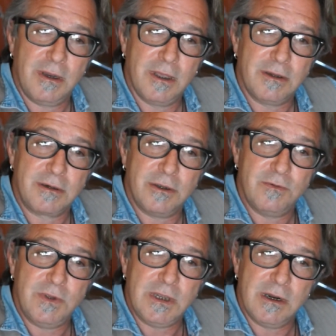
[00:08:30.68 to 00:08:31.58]
Another
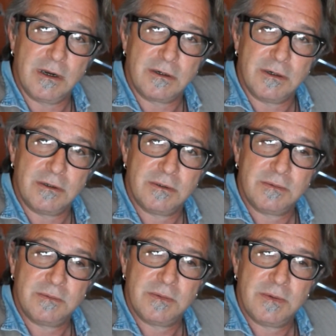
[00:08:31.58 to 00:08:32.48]
goofy character.
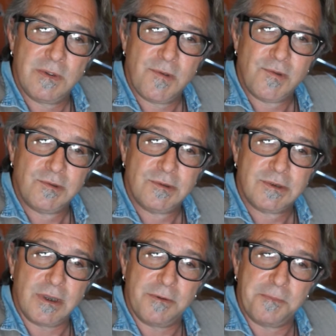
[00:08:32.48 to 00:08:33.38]

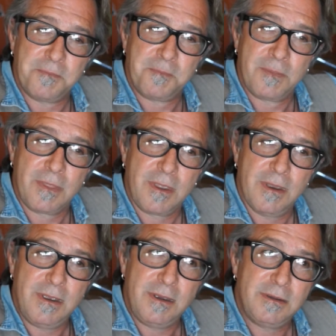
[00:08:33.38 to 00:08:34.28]
So
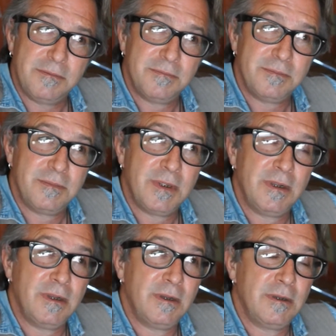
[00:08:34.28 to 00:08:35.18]
yeah,
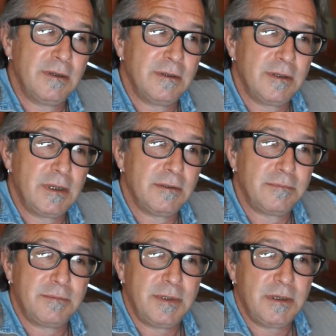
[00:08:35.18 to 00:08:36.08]
little
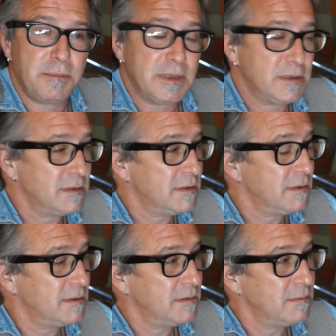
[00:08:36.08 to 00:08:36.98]
bits
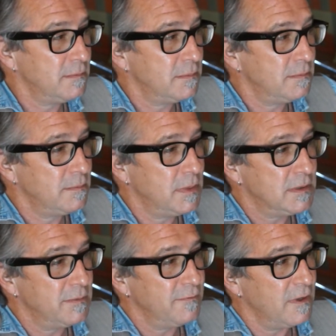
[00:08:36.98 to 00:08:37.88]

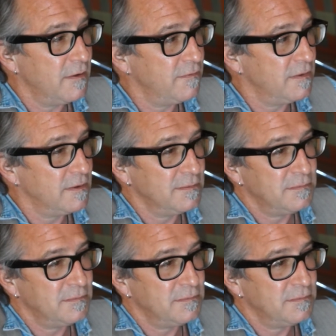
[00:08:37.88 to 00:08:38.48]
of fluff and